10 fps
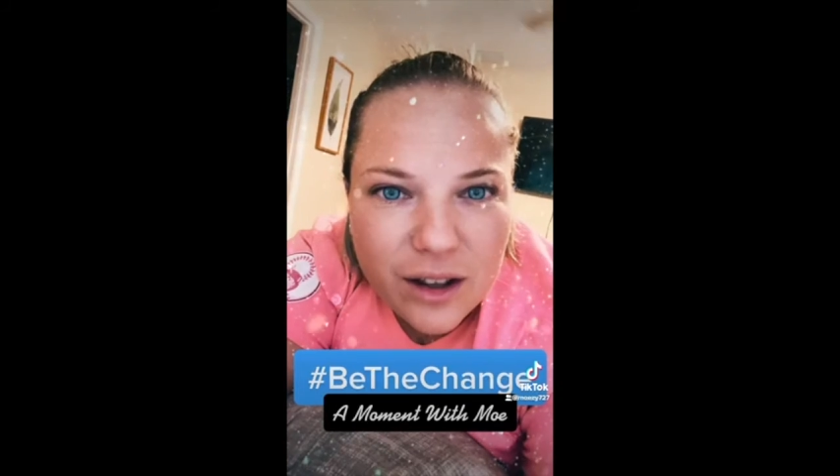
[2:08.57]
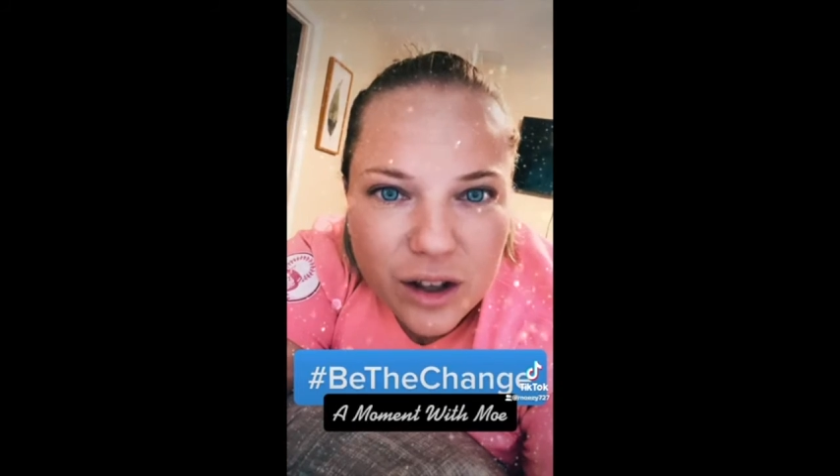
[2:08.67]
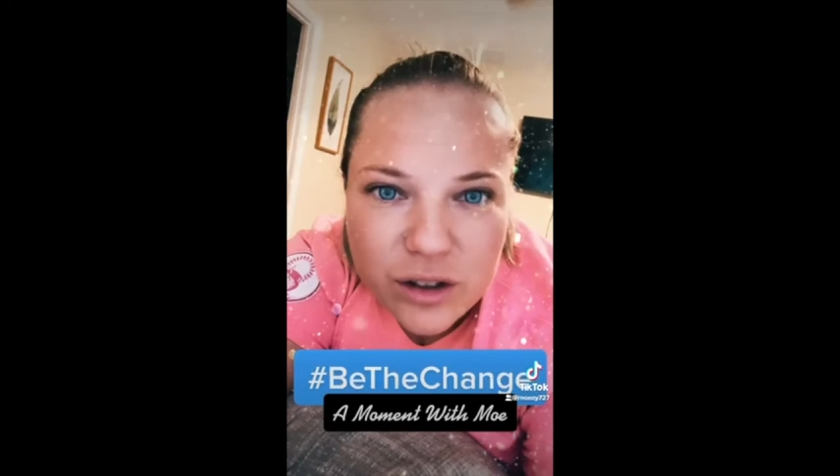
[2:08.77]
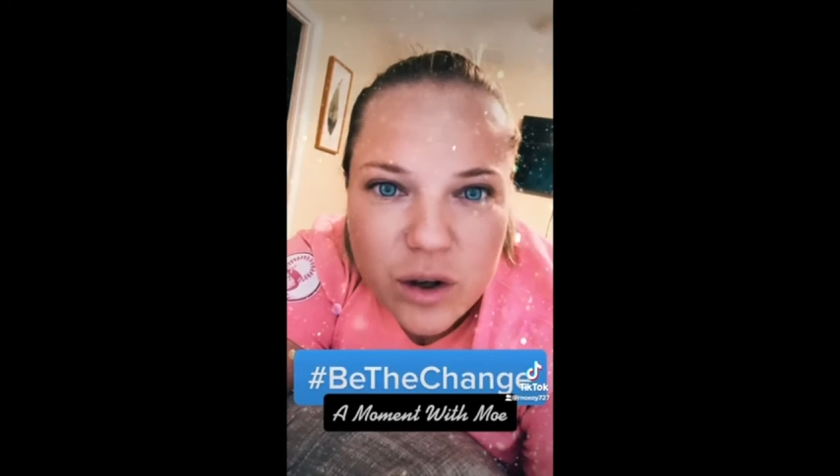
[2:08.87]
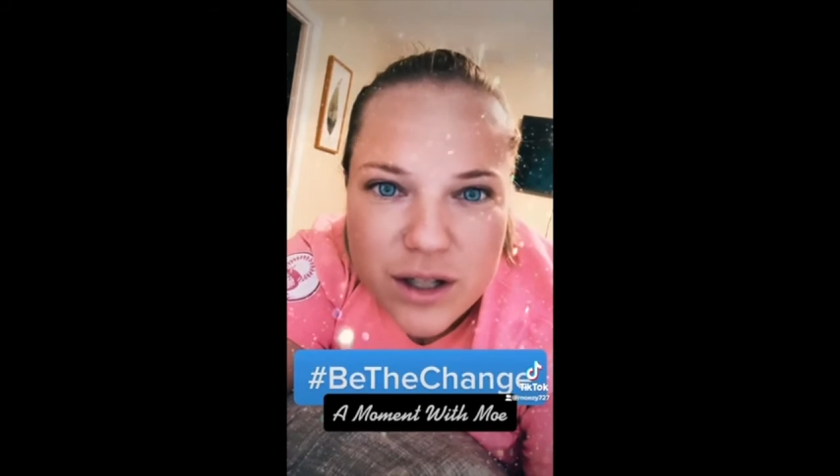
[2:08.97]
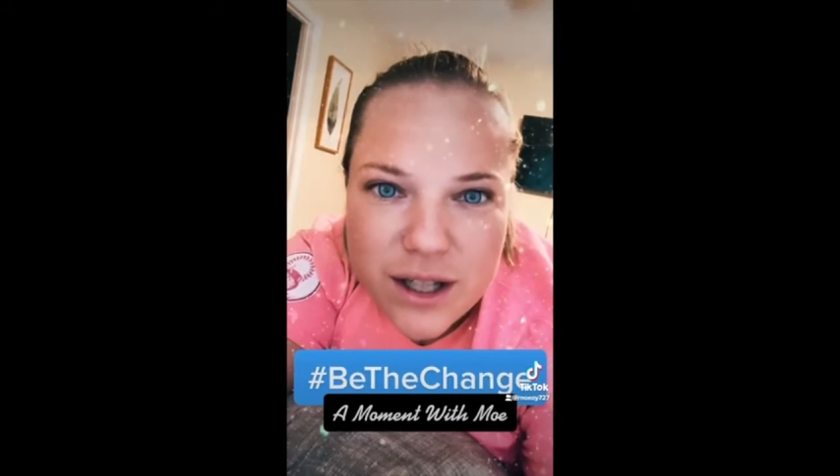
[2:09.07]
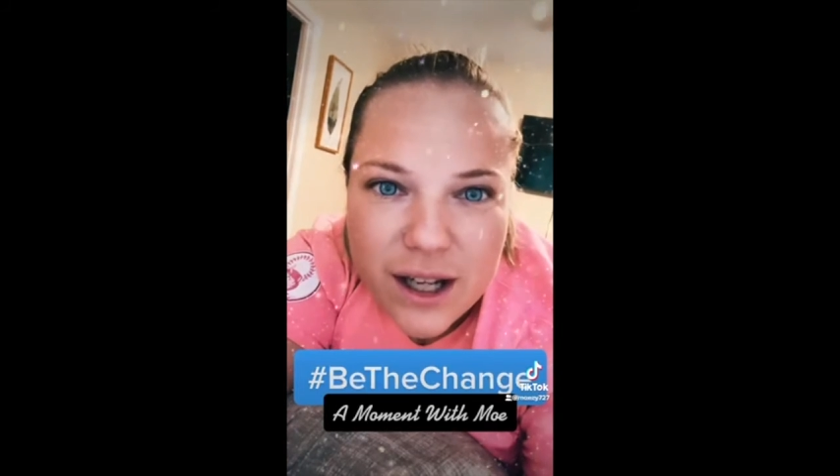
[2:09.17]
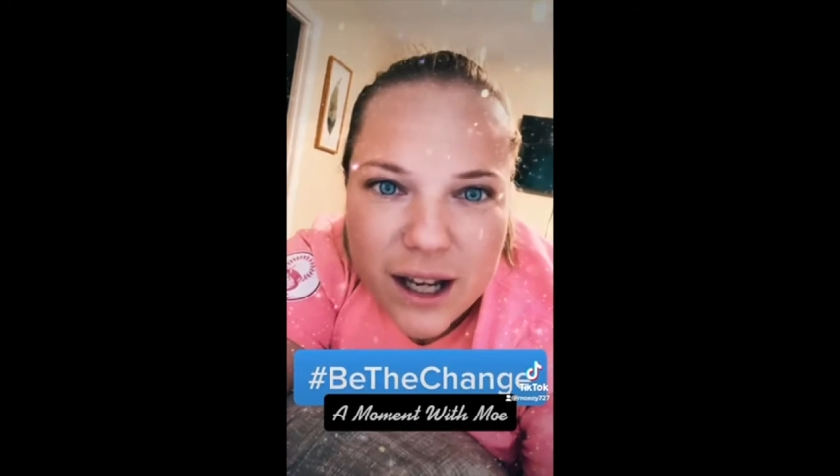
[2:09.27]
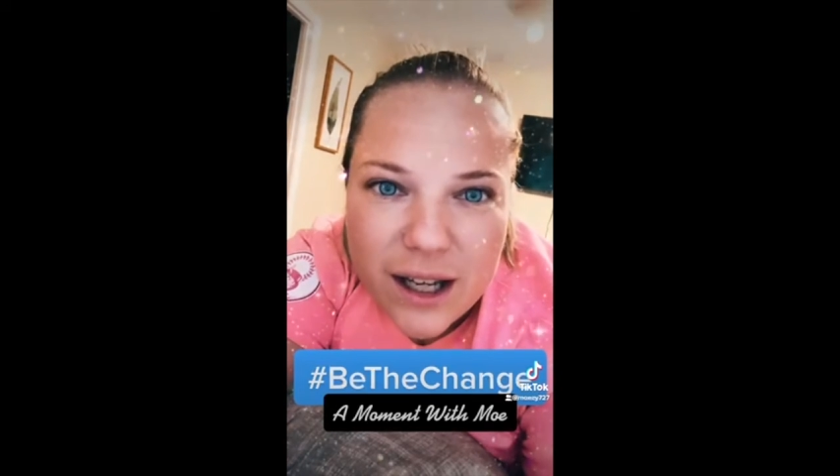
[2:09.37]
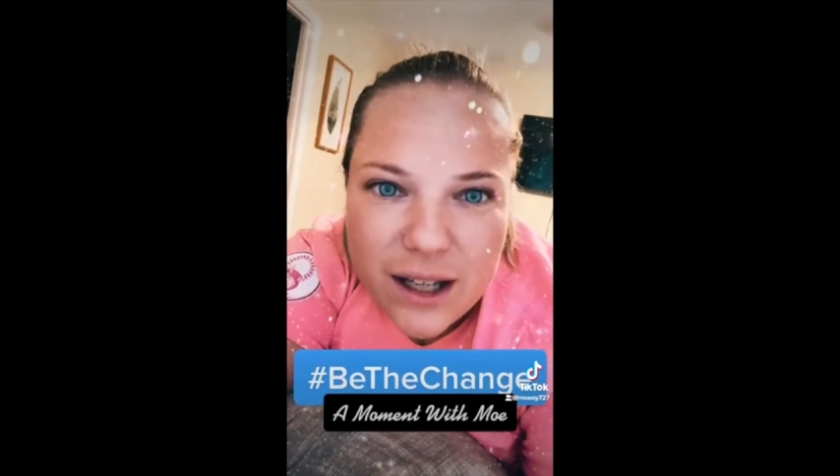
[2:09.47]
Look towards the
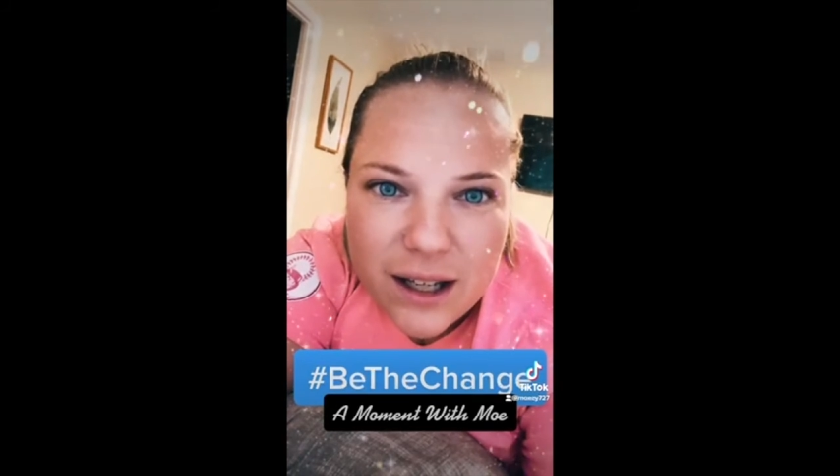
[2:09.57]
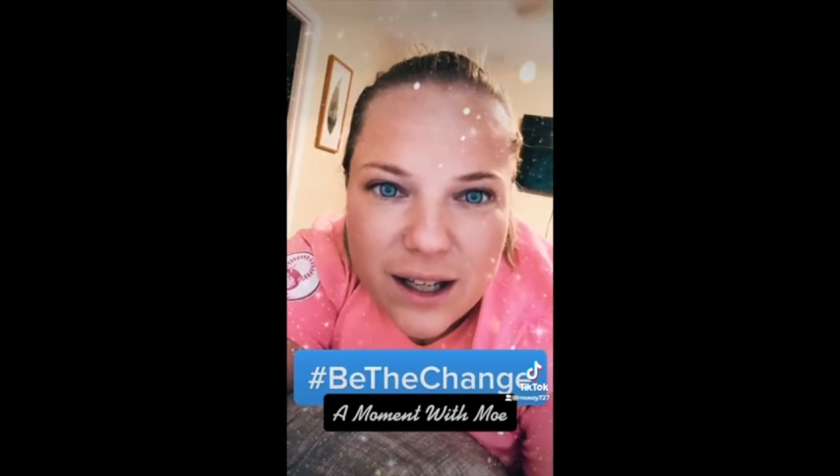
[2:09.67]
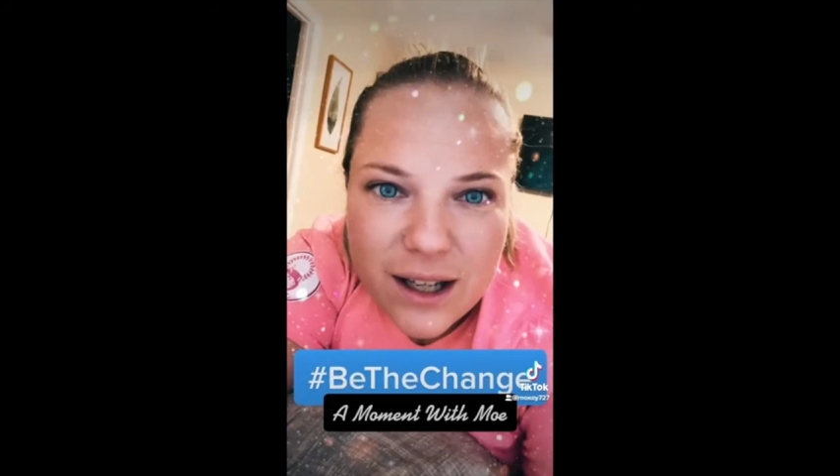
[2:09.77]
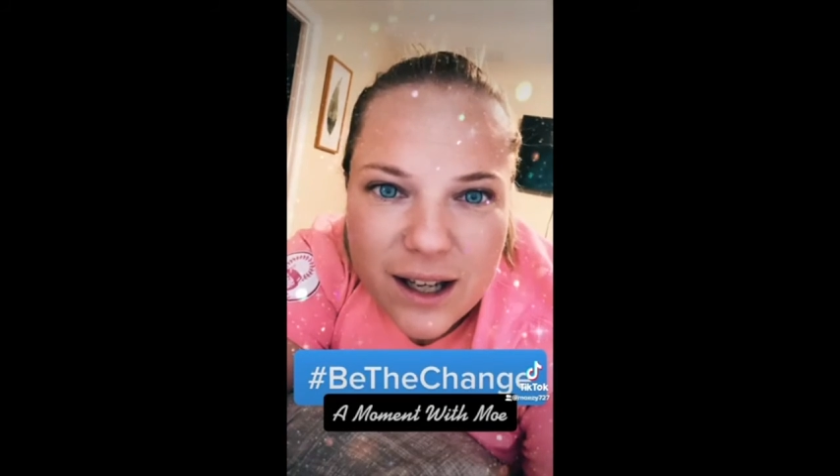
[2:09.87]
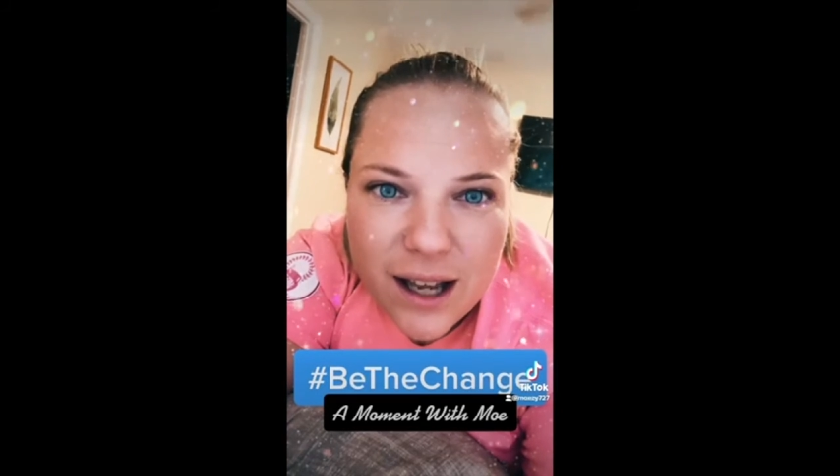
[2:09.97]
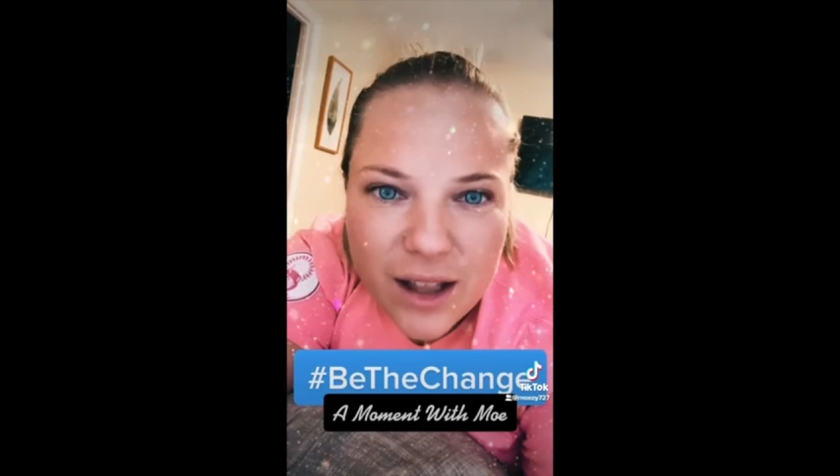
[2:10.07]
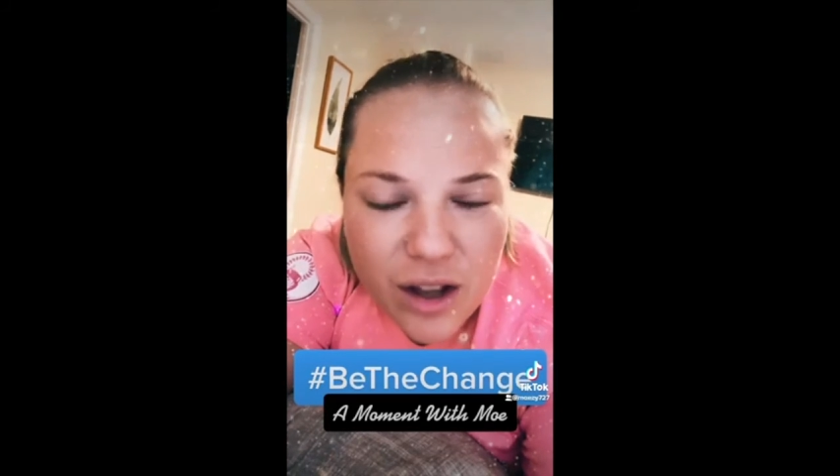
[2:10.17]
good and